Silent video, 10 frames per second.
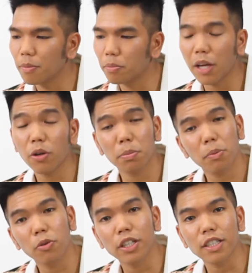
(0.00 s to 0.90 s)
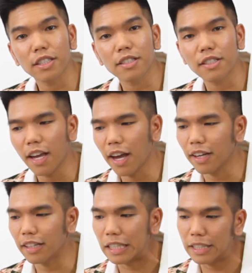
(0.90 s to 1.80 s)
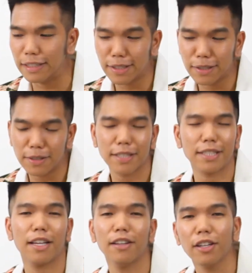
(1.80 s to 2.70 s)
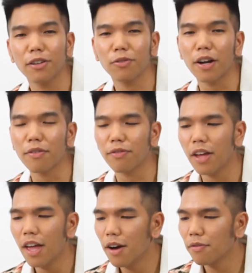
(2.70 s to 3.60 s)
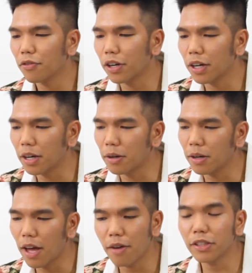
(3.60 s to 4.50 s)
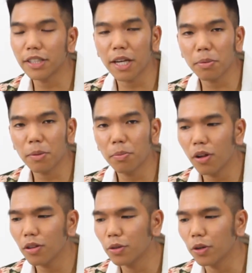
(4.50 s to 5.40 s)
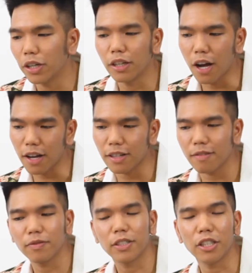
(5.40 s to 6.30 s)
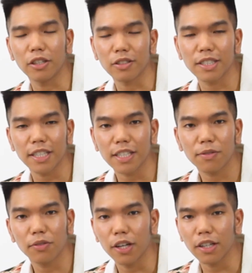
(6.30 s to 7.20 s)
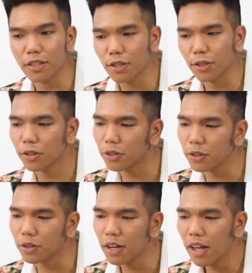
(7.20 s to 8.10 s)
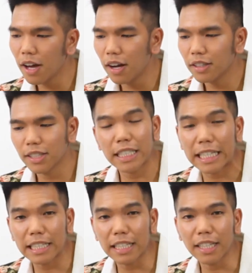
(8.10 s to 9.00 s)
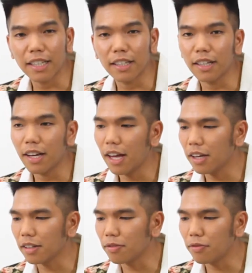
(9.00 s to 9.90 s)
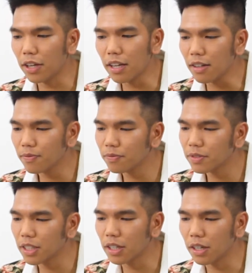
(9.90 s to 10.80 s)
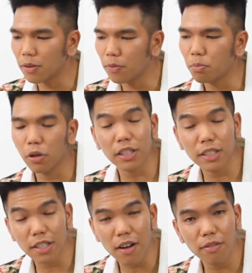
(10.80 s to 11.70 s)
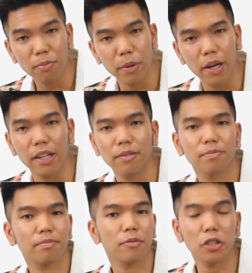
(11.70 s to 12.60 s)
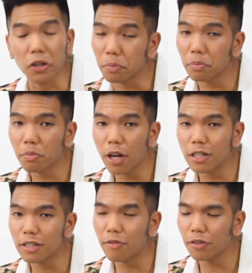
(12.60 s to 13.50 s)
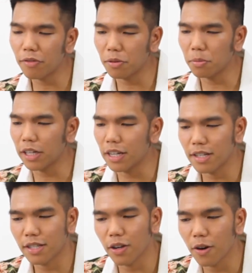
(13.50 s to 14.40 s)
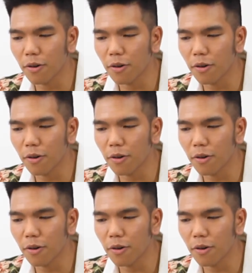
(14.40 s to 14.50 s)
play with proportions, and it's a little rough for everyday people who are not, you know, 6'2", skinny and fit to pull these off, but you know, Prada's not for everybody. So